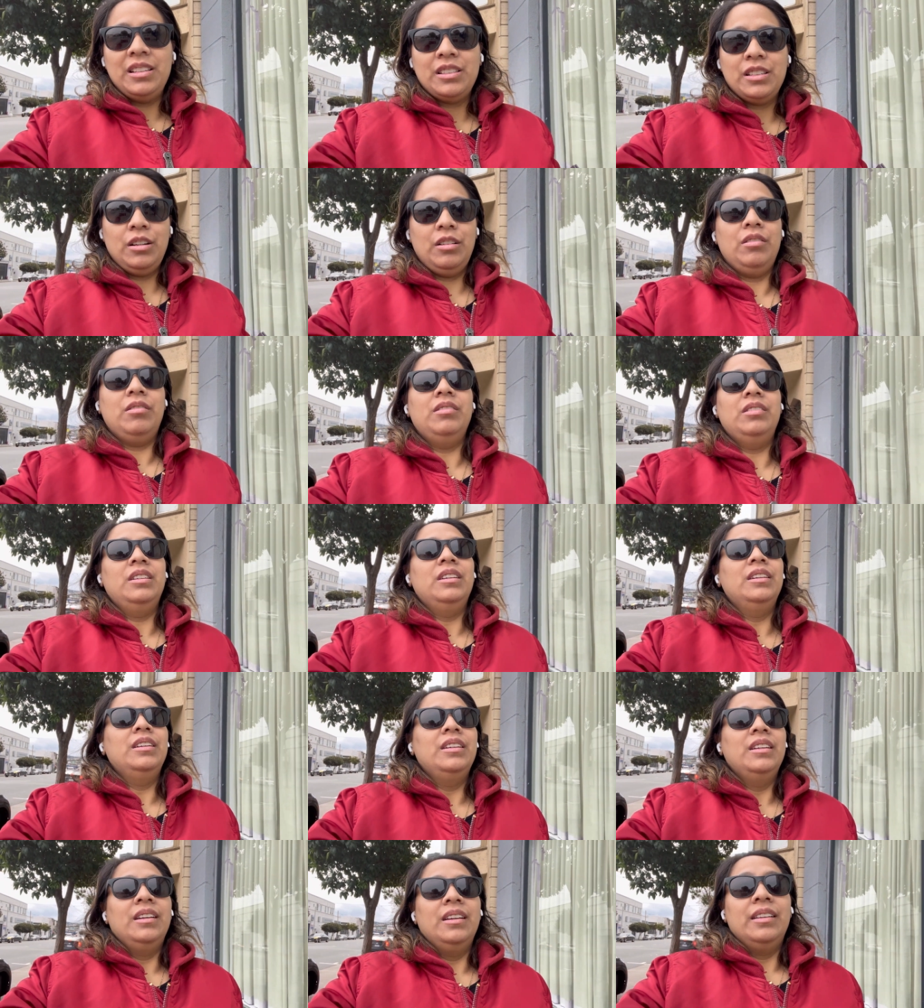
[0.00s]
So
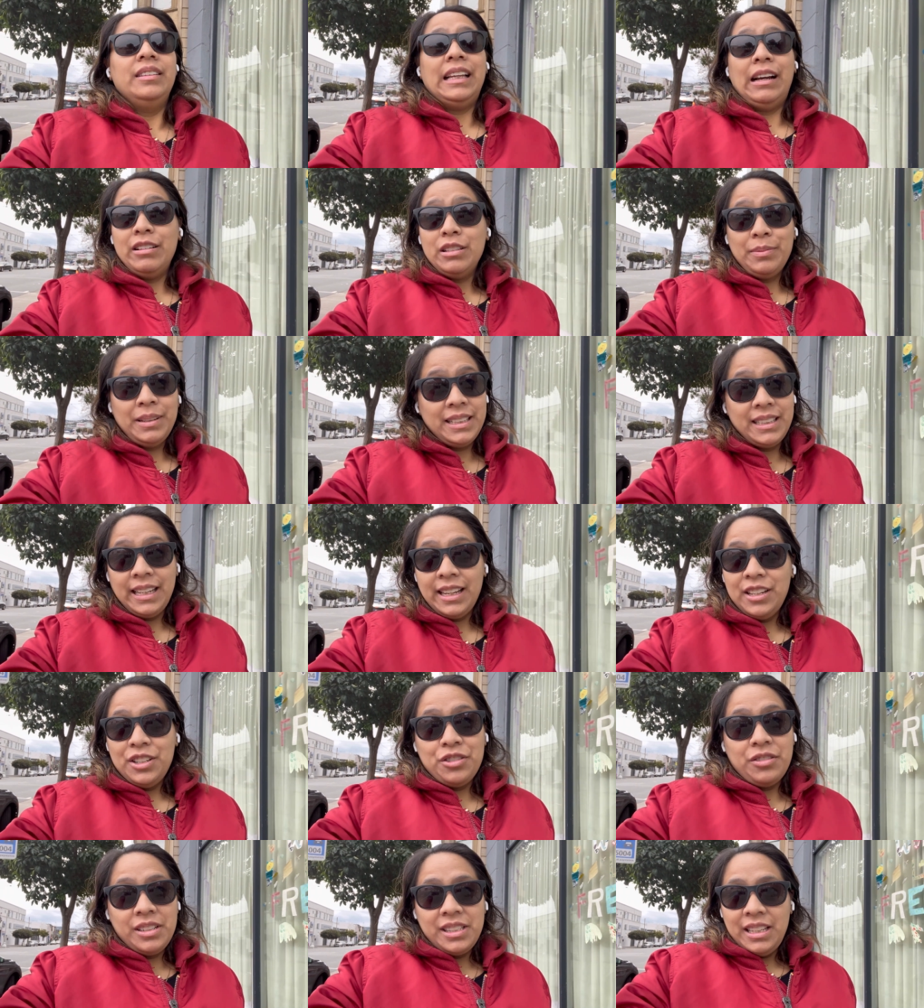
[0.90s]
that was my
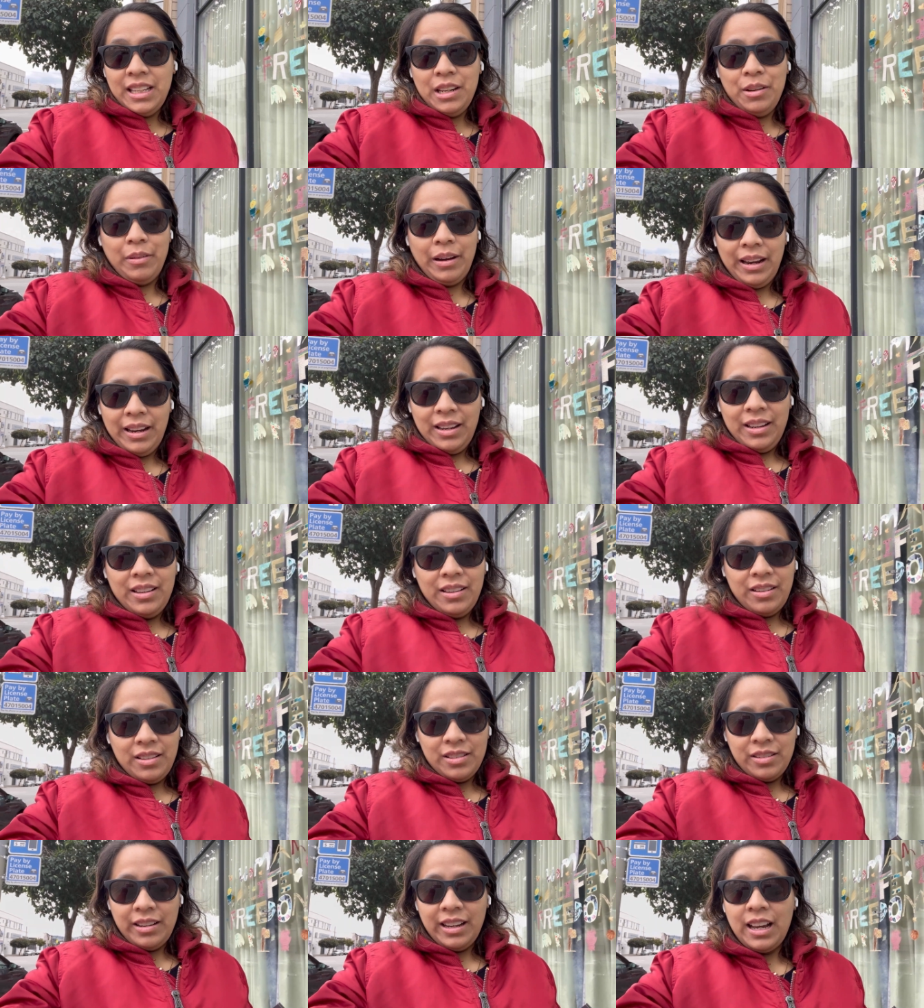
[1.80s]
second choice anyway.
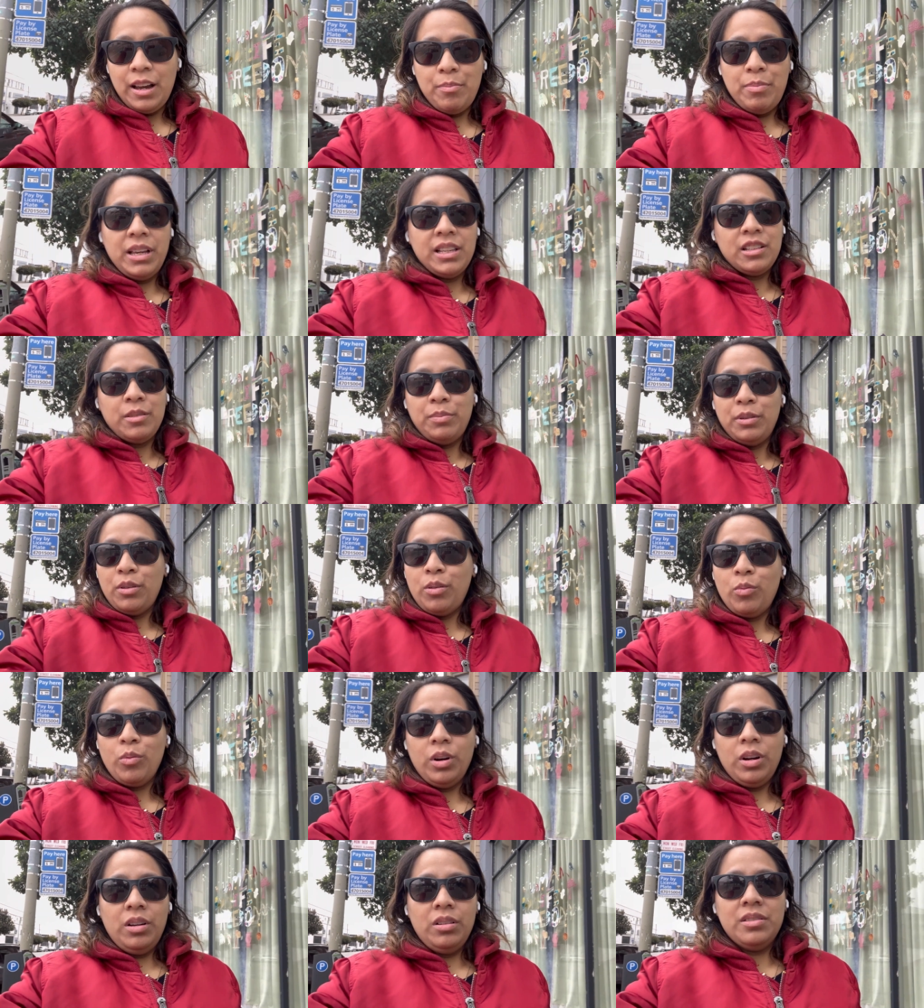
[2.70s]
So I got best of both
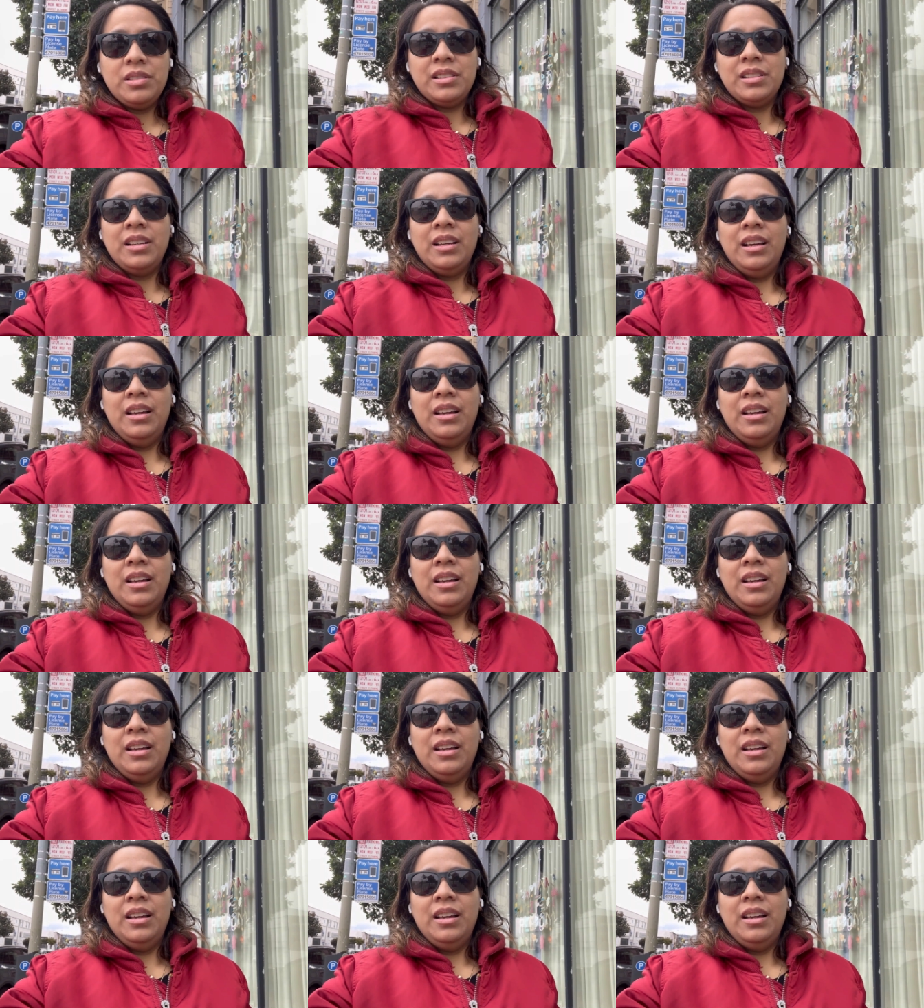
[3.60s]
worlds.